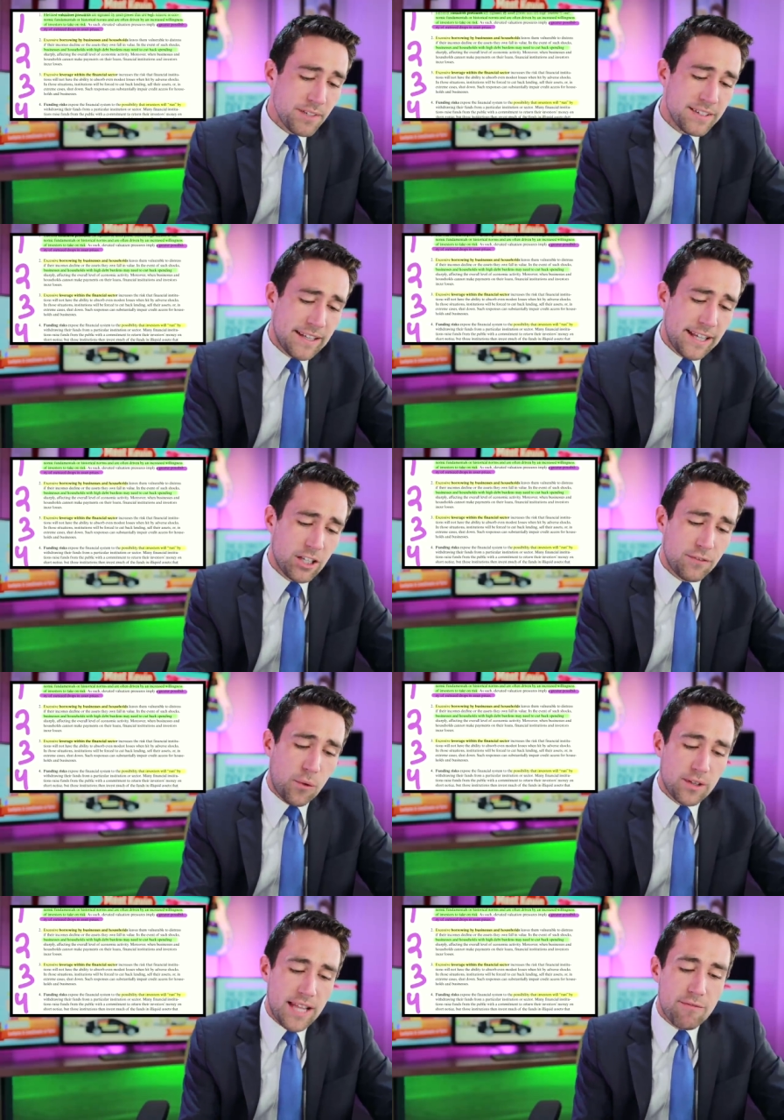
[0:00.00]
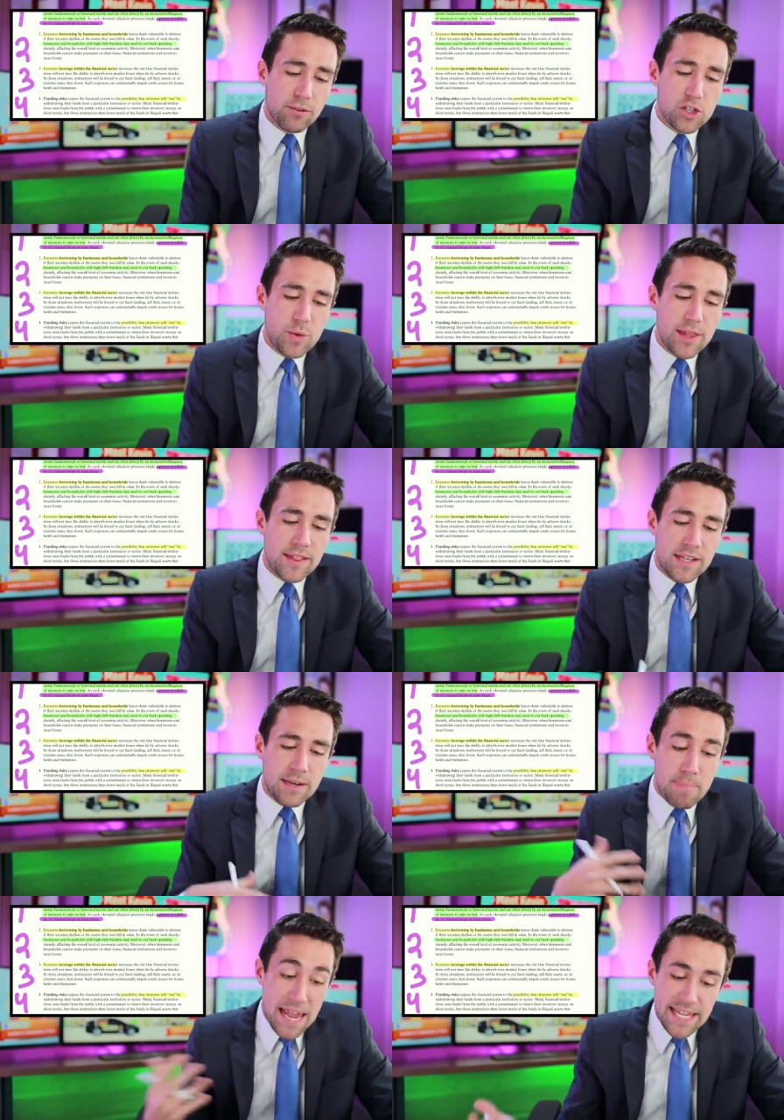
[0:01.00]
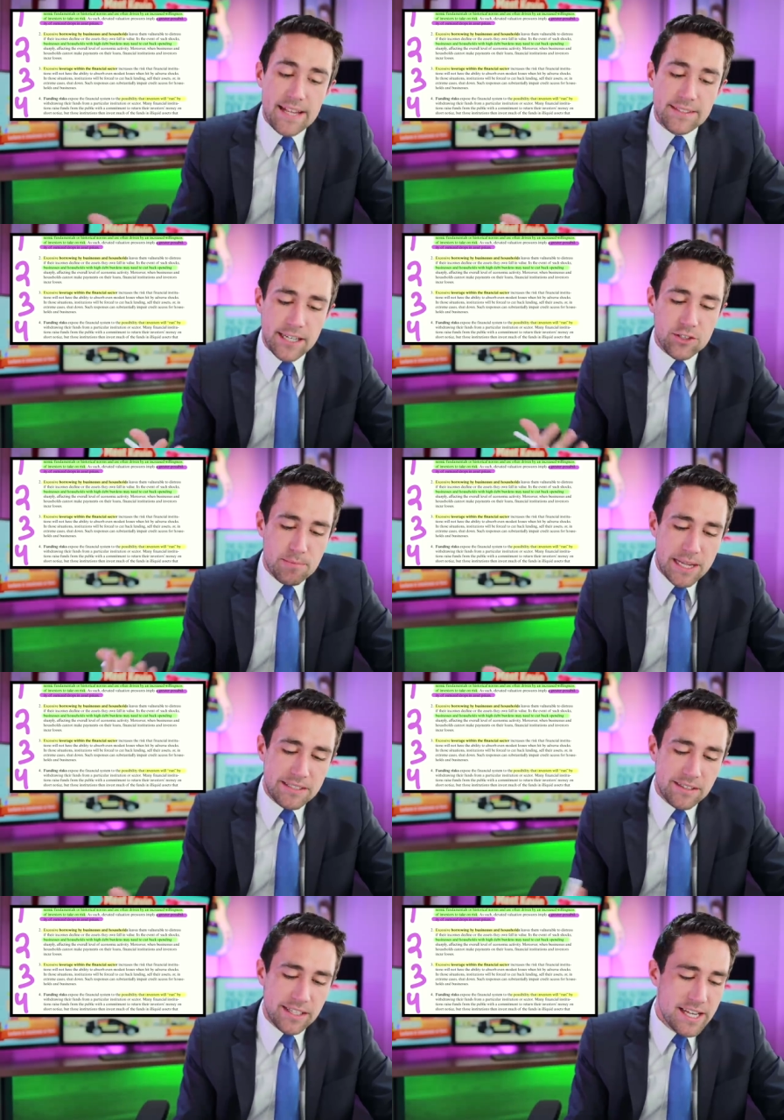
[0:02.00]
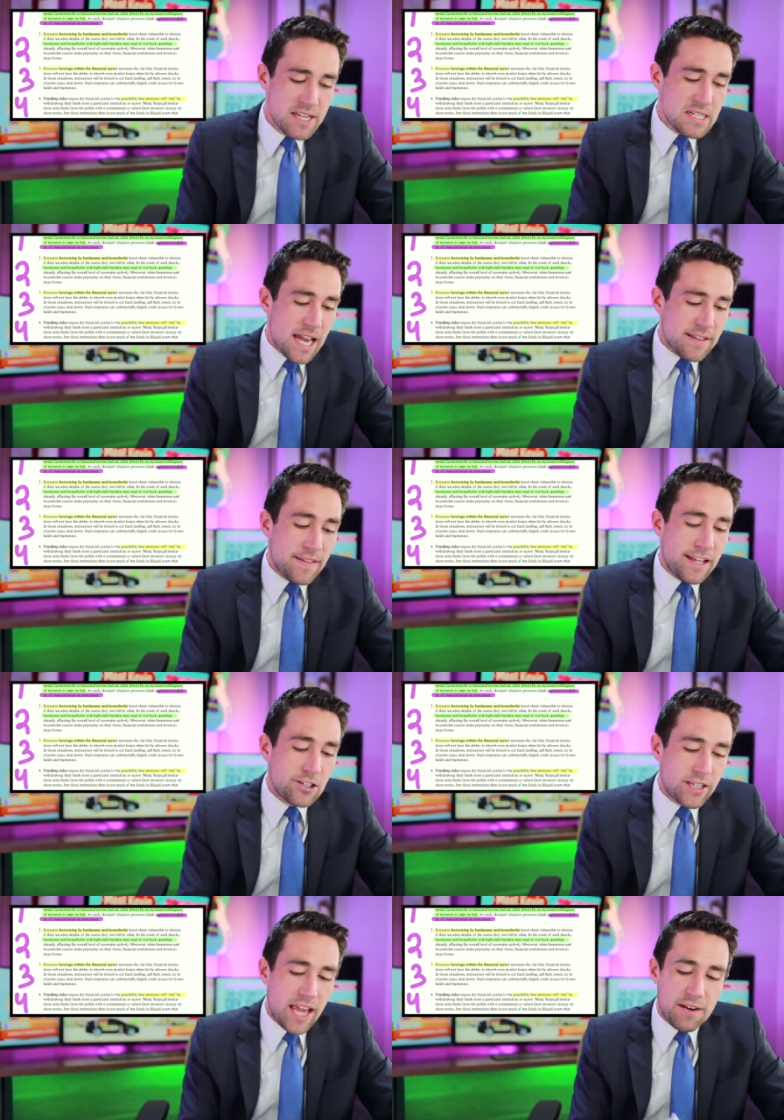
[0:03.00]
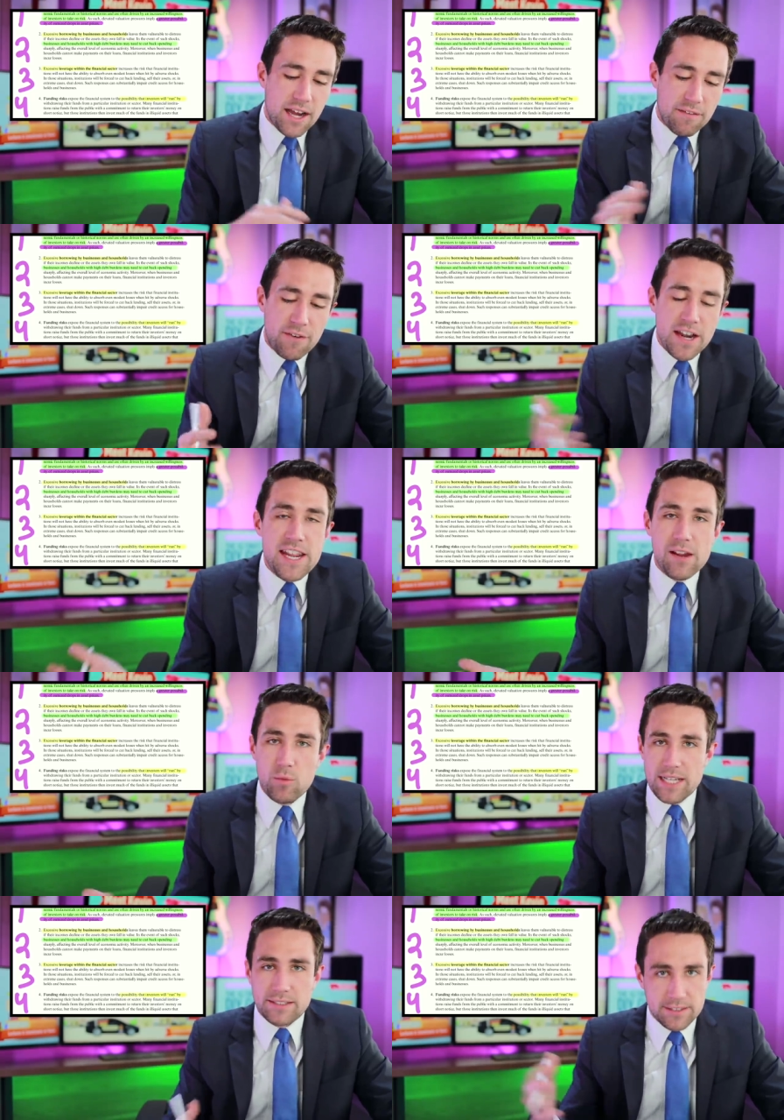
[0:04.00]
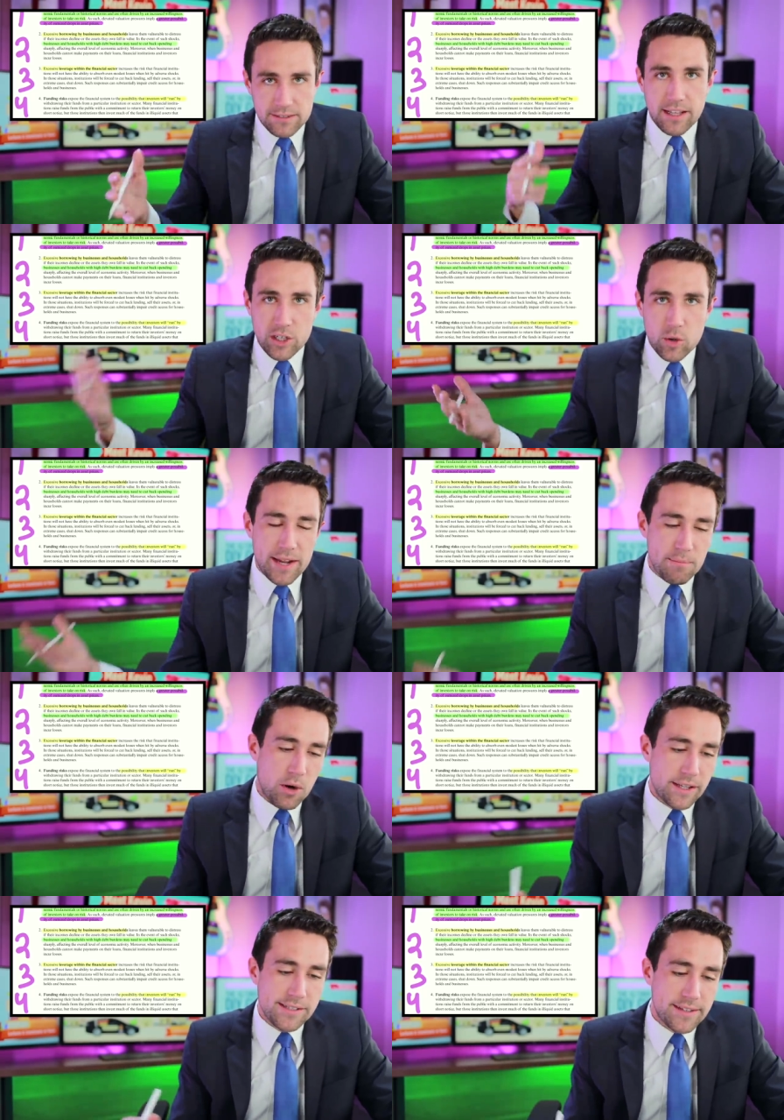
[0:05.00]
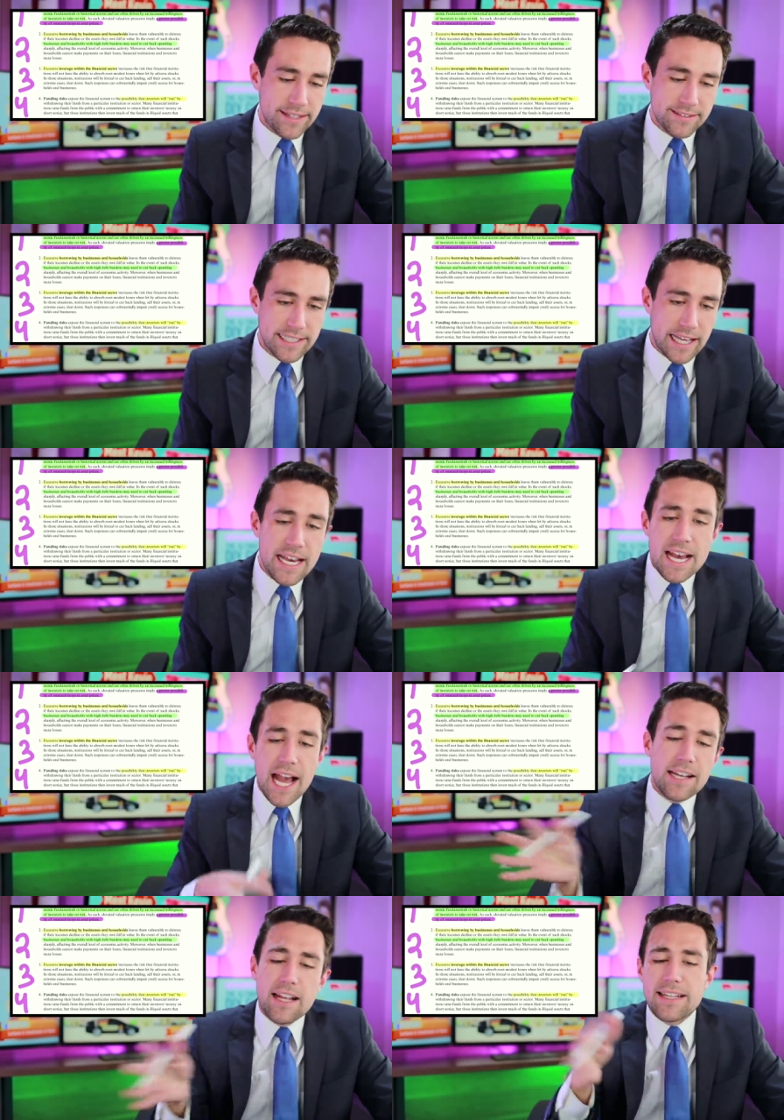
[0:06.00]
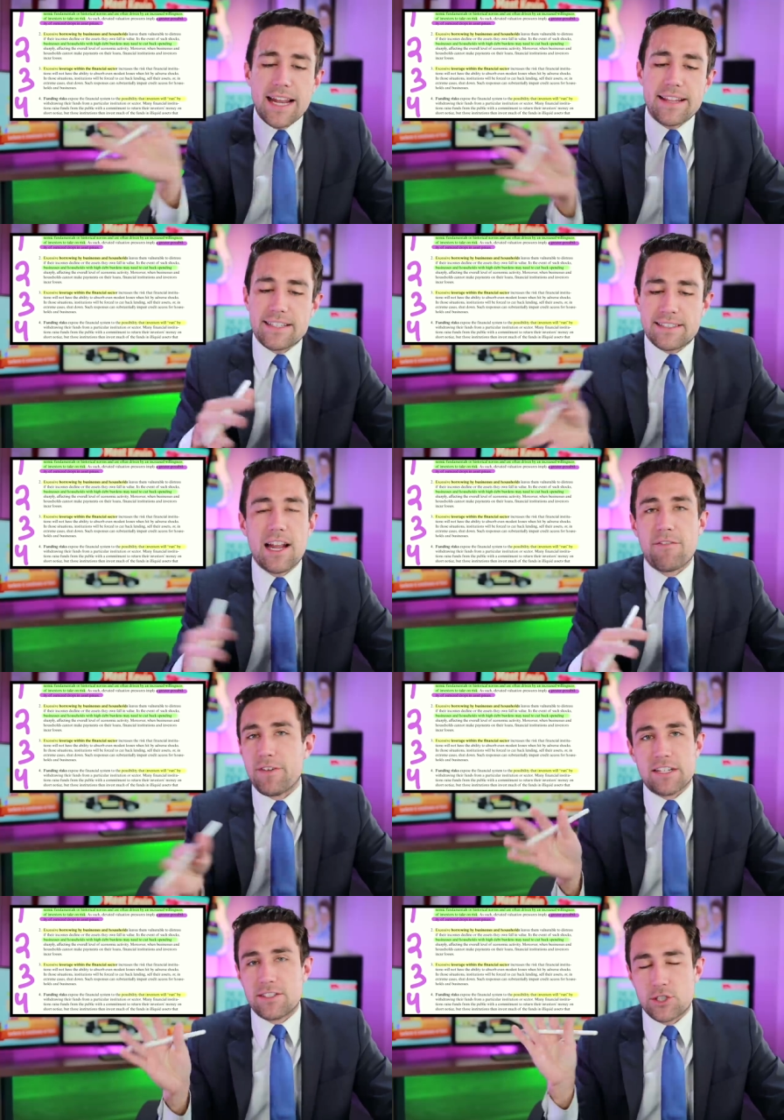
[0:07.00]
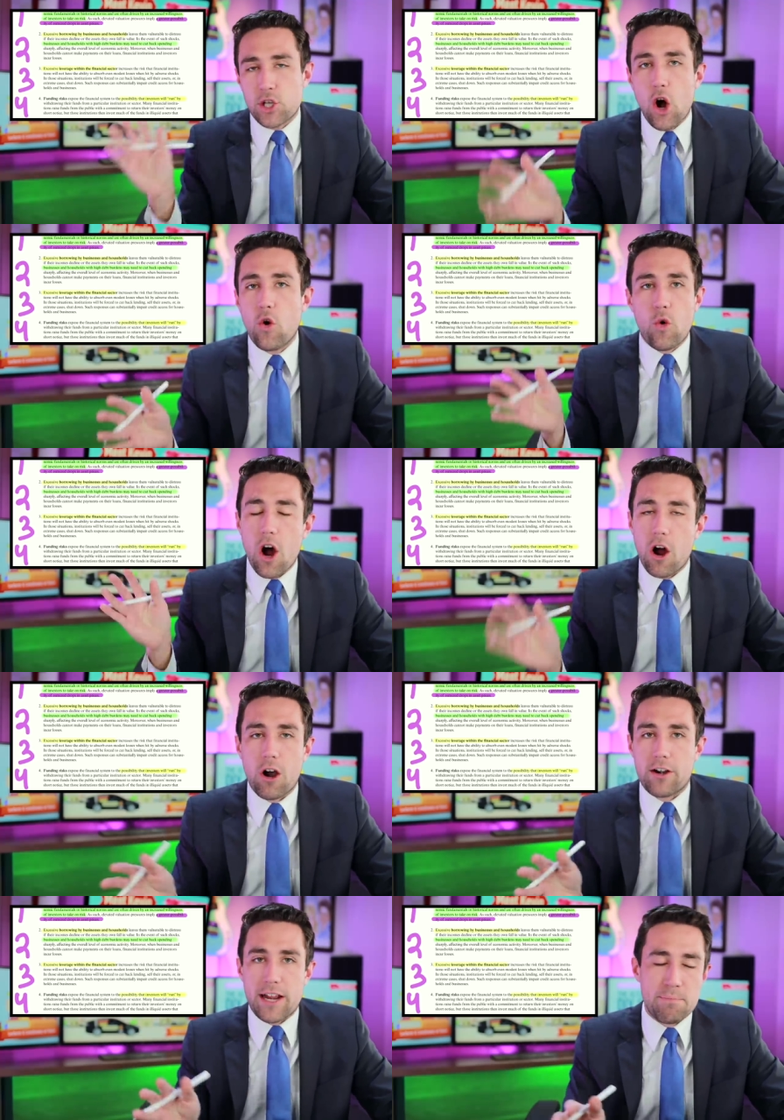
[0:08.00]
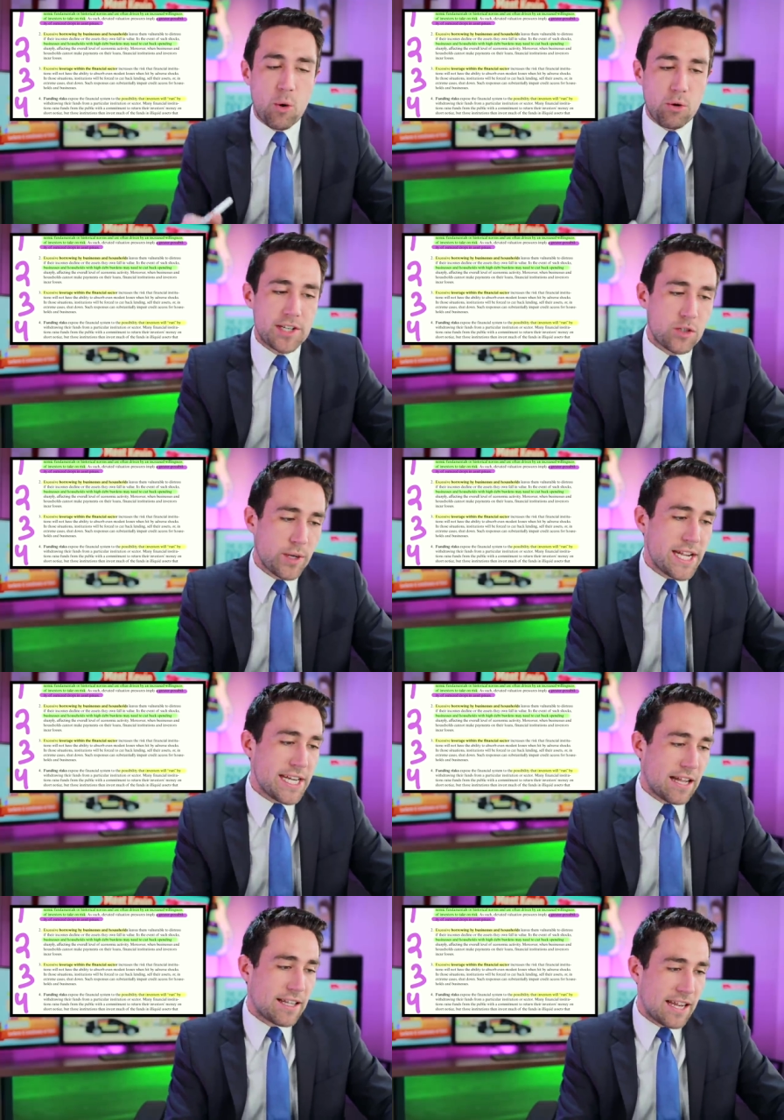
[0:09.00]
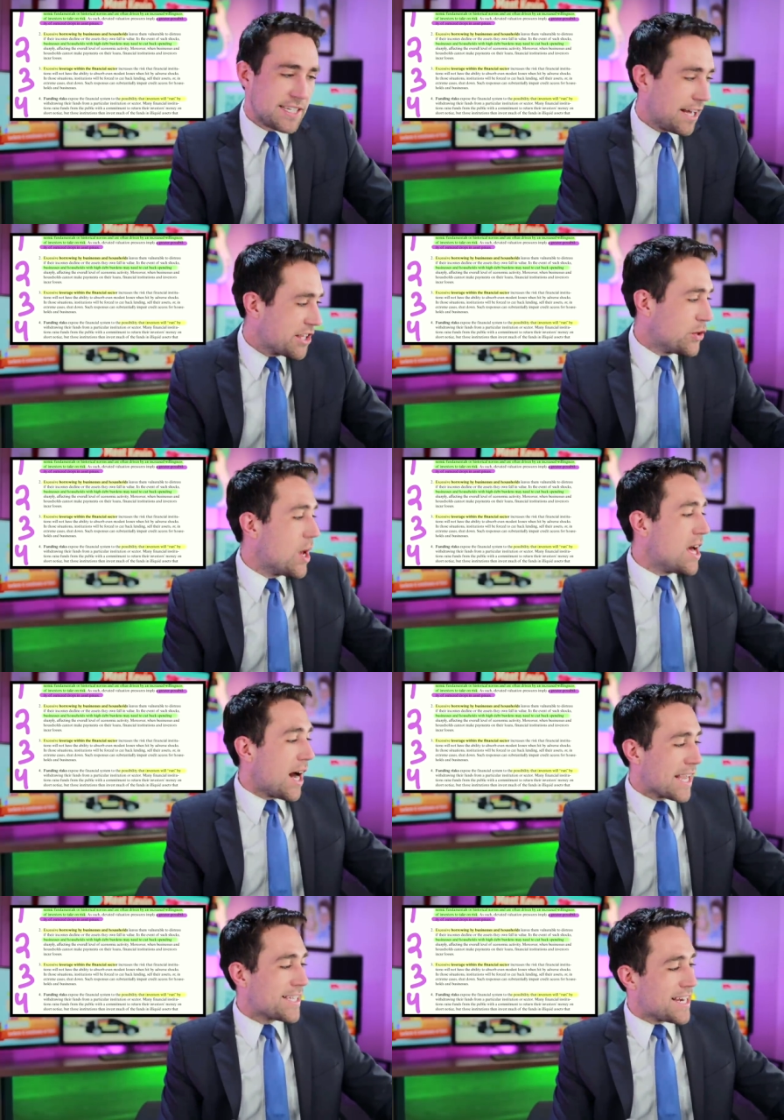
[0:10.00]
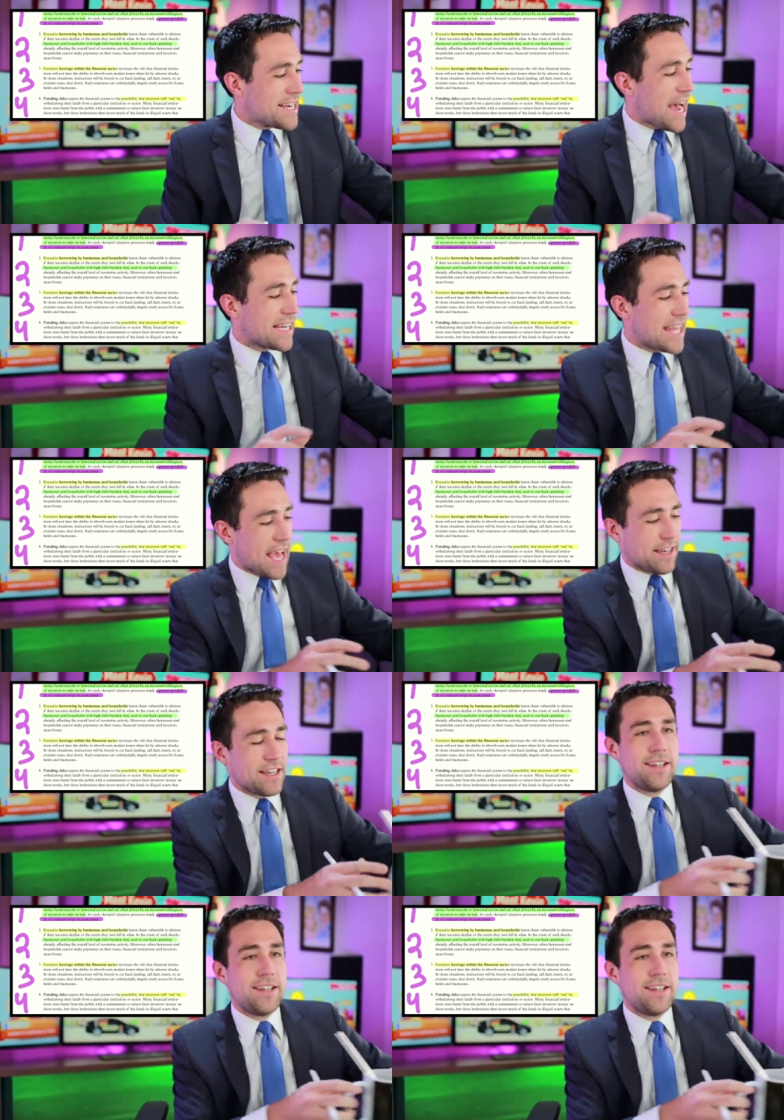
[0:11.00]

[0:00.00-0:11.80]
Then they look for leverage within the banking sector, basically, and then they look at uh, funding risks, like credit markets and things like that. A lot of this stuff is so hard and boring to read. I, I tell you, I did not get